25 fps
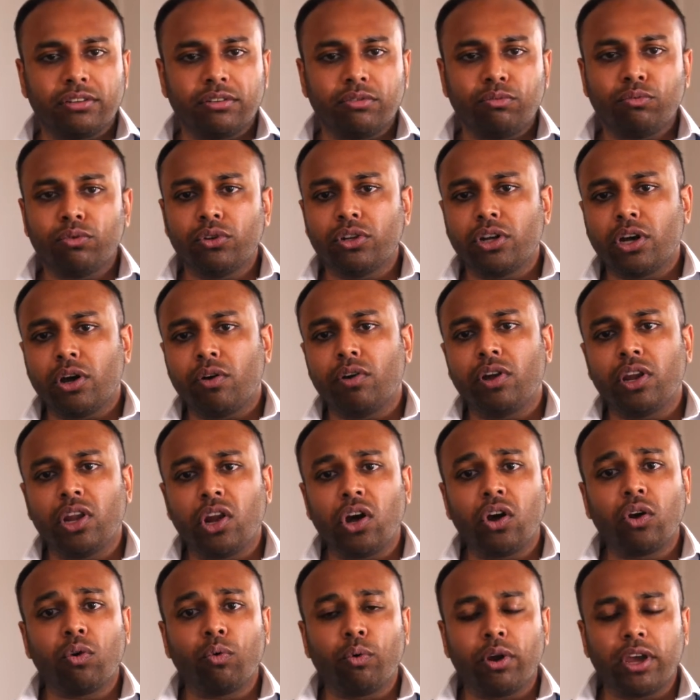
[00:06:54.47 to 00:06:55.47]
will go a
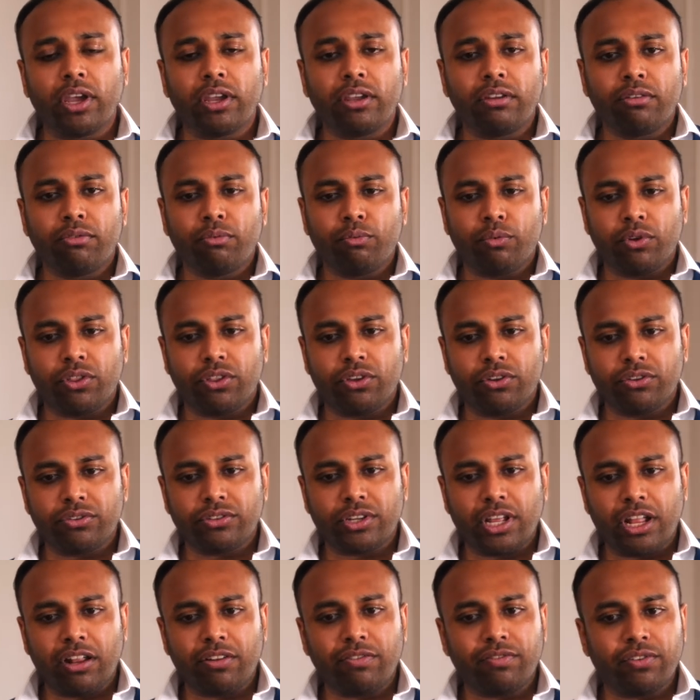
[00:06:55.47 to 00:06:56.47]
long way with
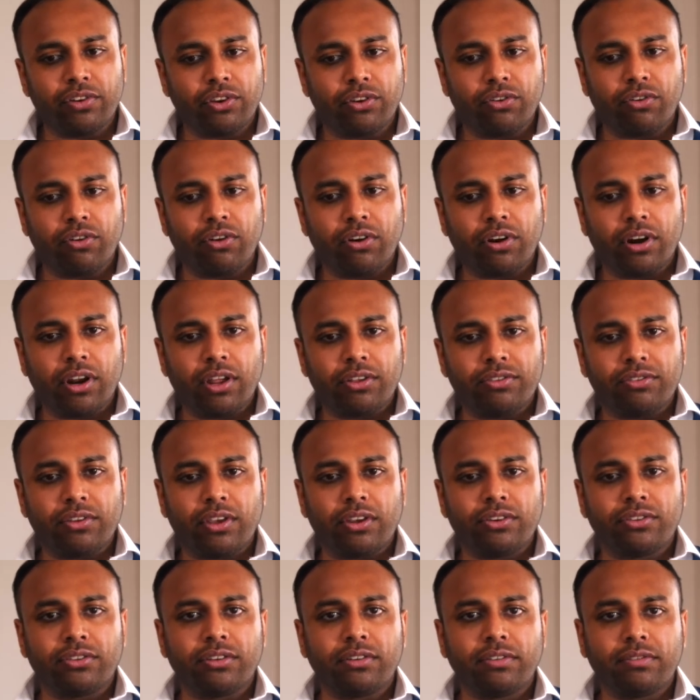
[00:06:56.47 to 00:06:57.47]
yourself and your
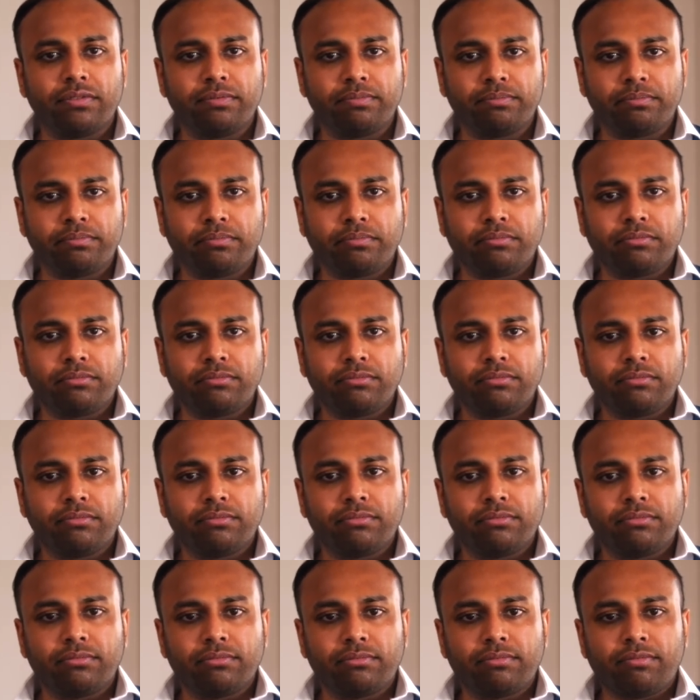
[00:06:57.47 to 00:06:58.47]
organization.
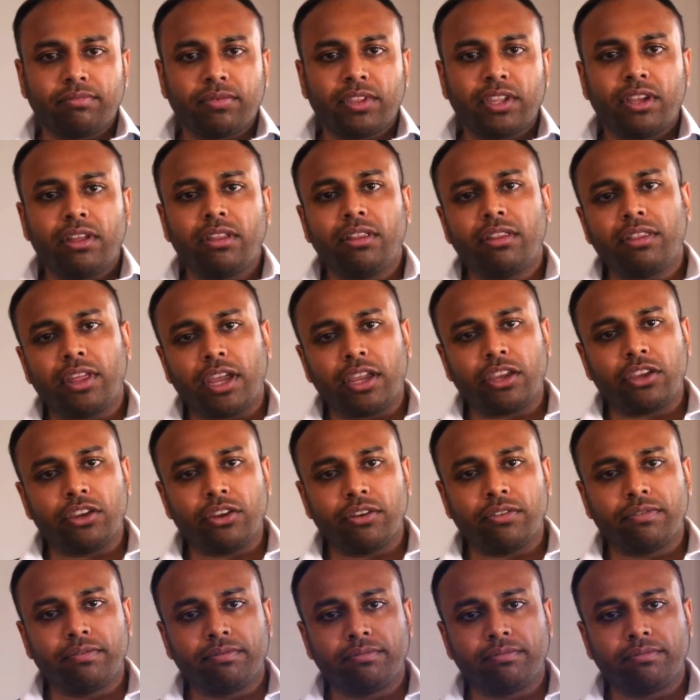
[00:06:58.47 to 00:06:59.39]
Thank you.